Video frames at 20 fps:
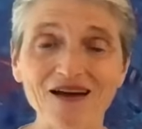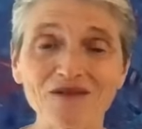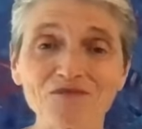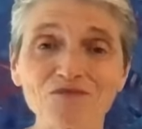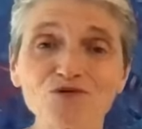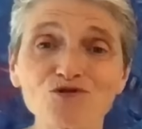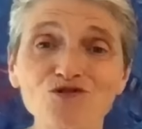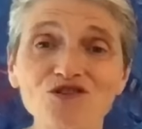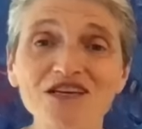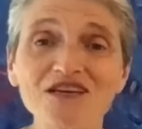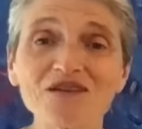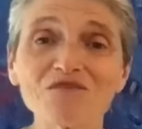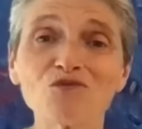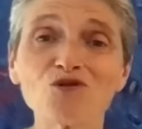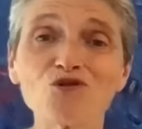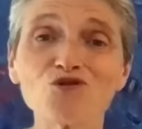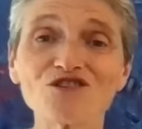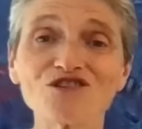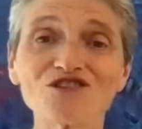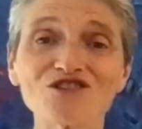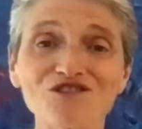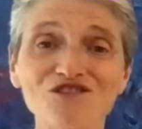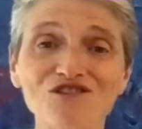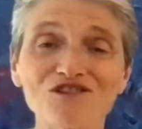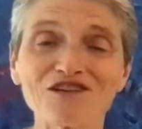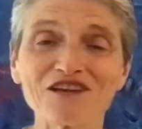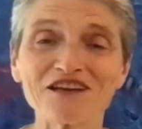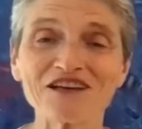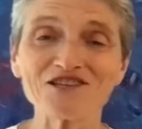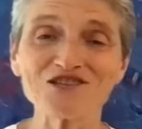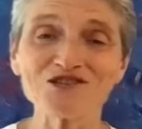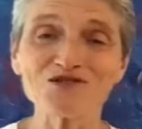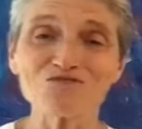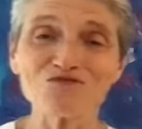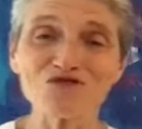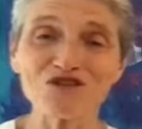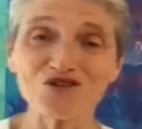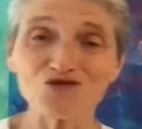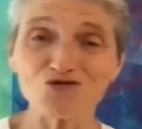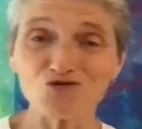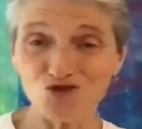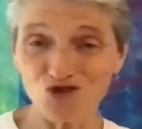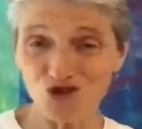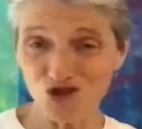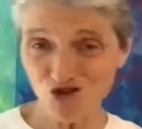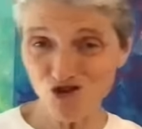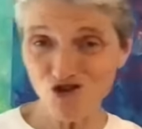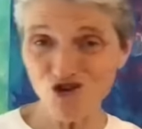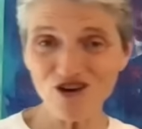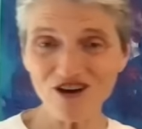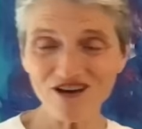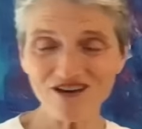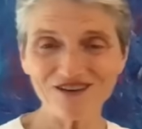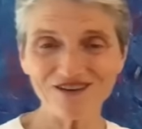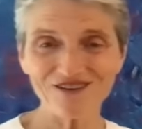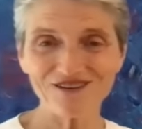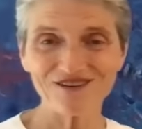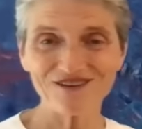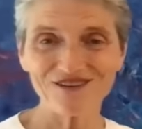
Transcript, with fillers: and putting it more into the things that bring you joy